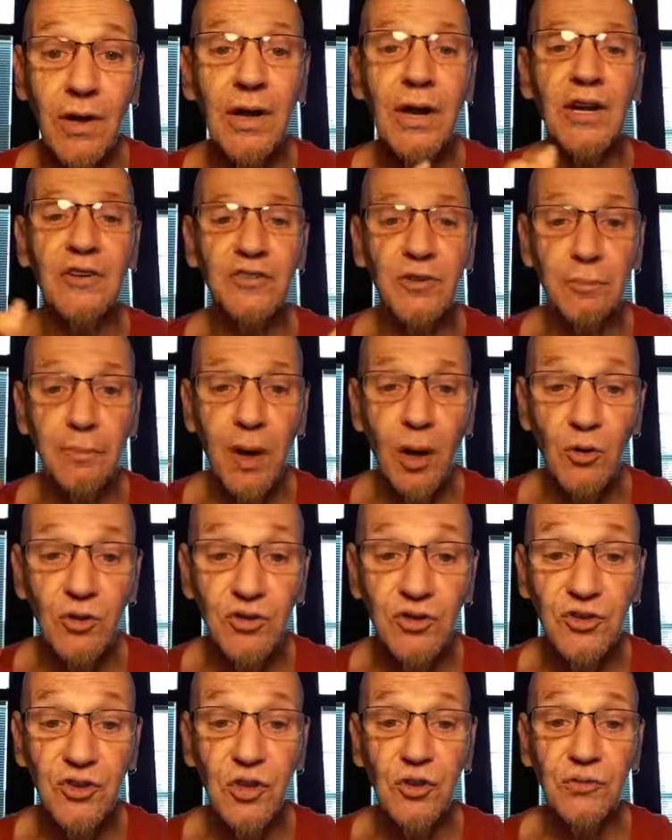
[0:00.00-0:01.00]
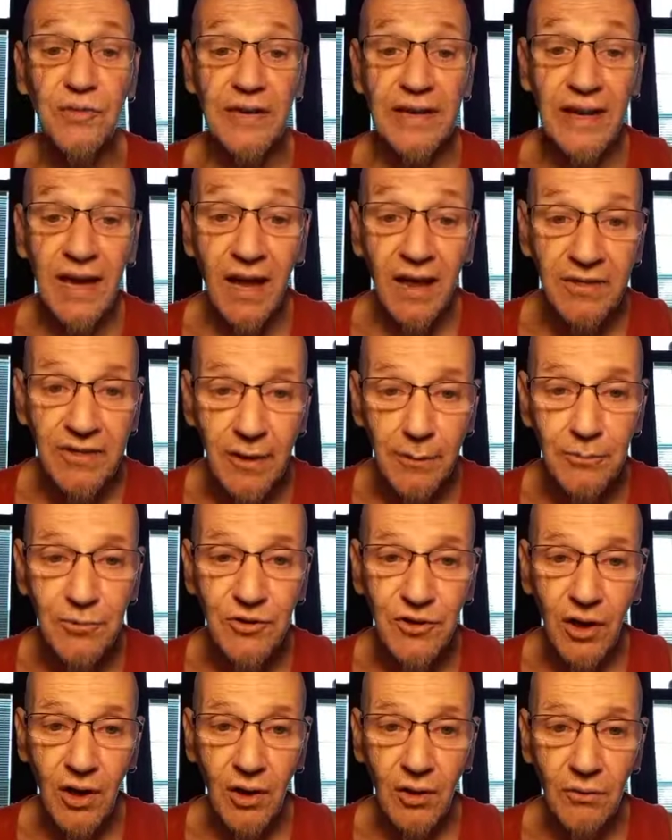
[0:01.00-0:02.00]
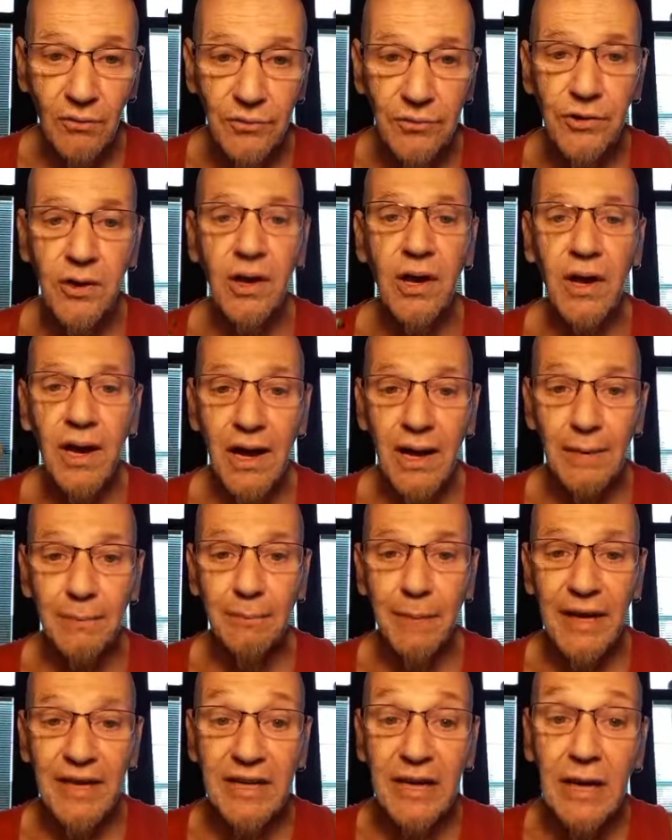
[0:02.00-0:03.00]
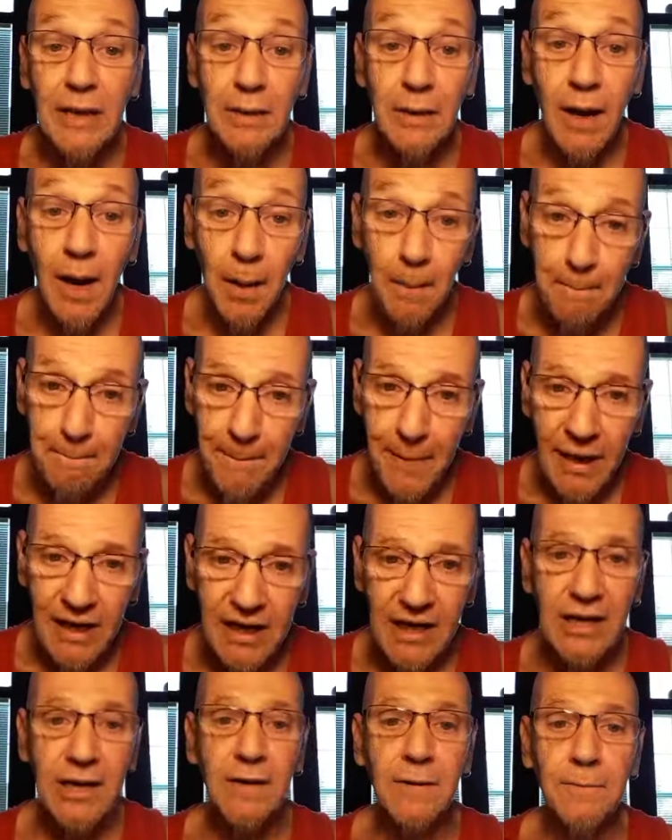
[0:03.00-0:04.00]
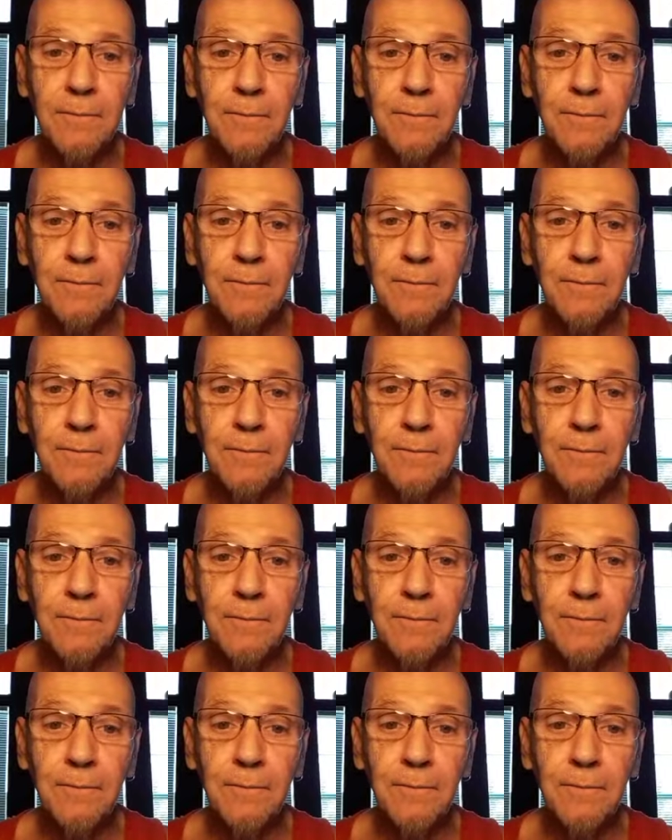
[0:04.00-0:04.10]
It's about serving themselves and making money.